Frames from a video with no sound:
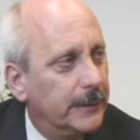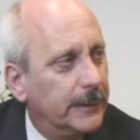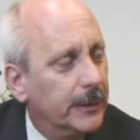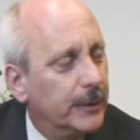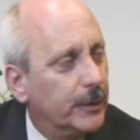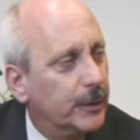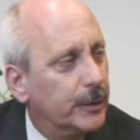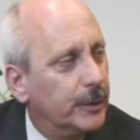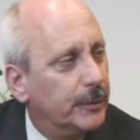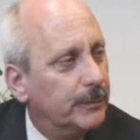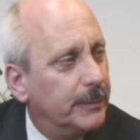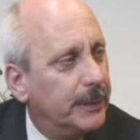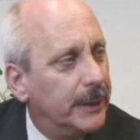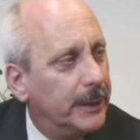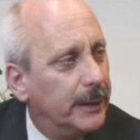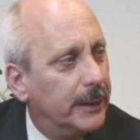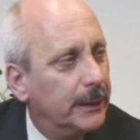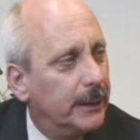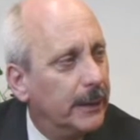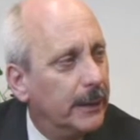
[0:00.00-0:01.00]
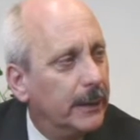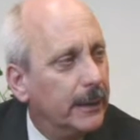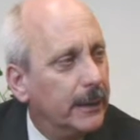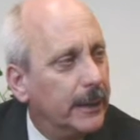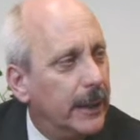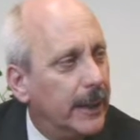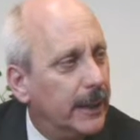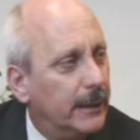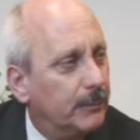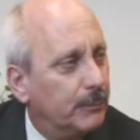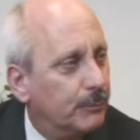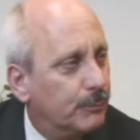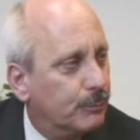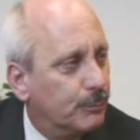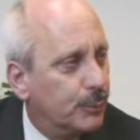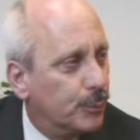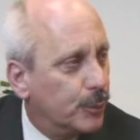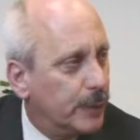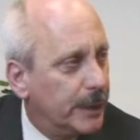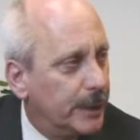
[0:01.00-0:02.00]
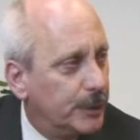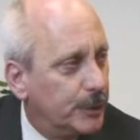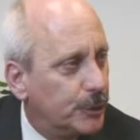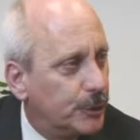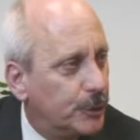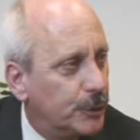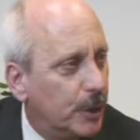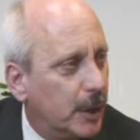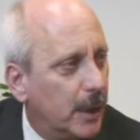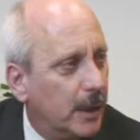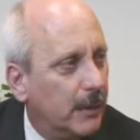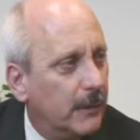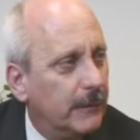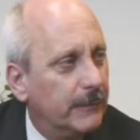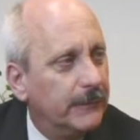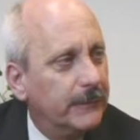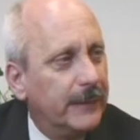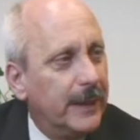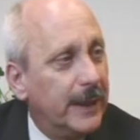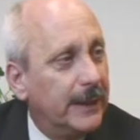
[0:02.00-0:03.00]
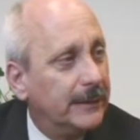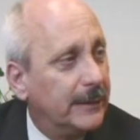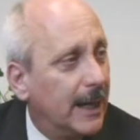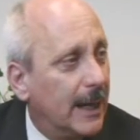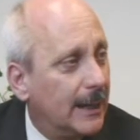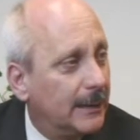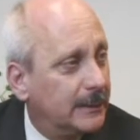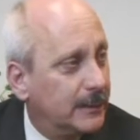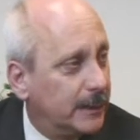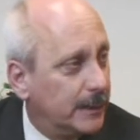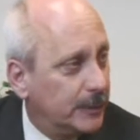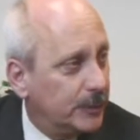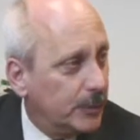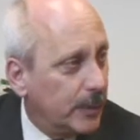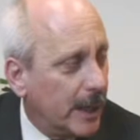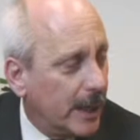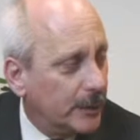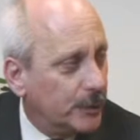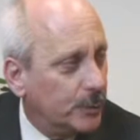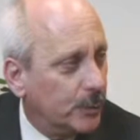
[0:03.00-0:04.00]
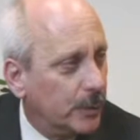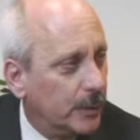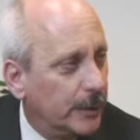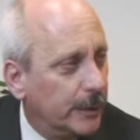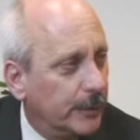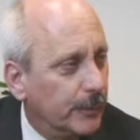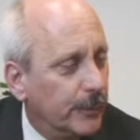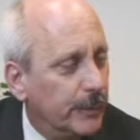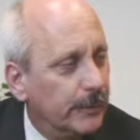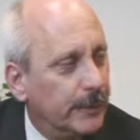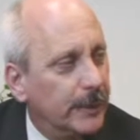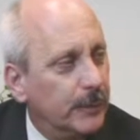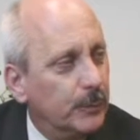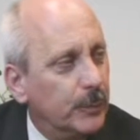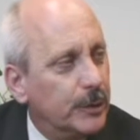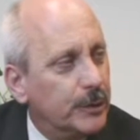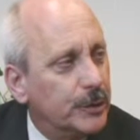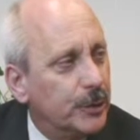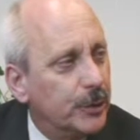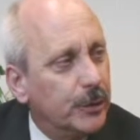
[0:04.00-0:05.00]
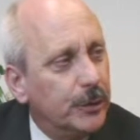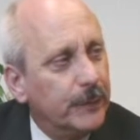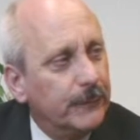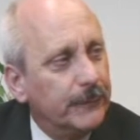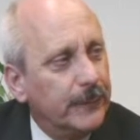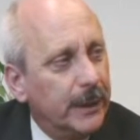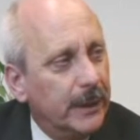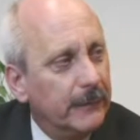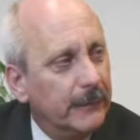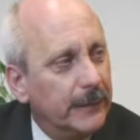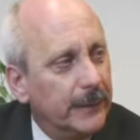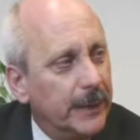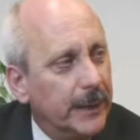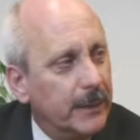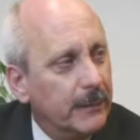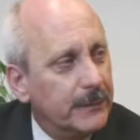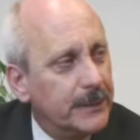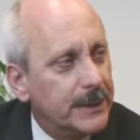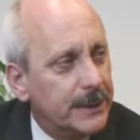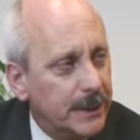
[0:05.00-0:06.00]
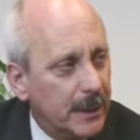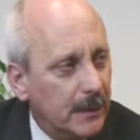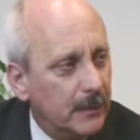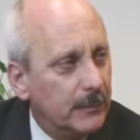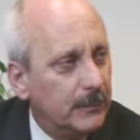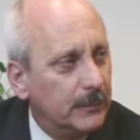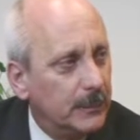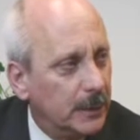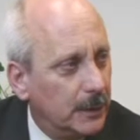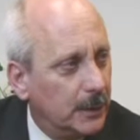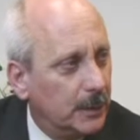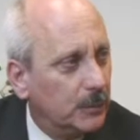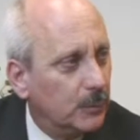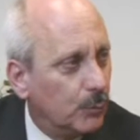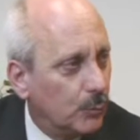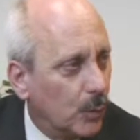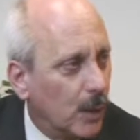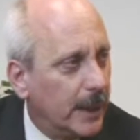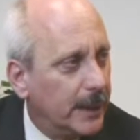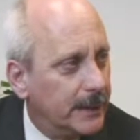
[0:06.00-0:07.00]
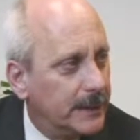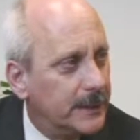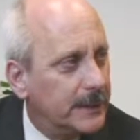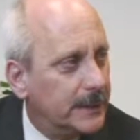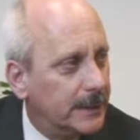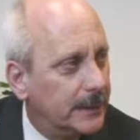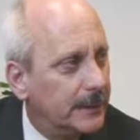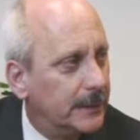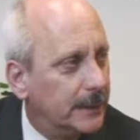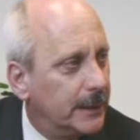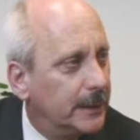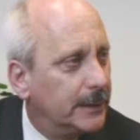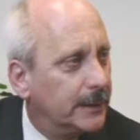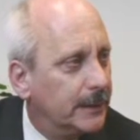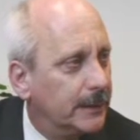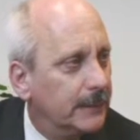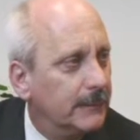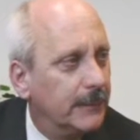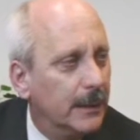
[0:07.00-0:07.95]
there could be a breach of a non-contractual agreement, which could have given them some rights in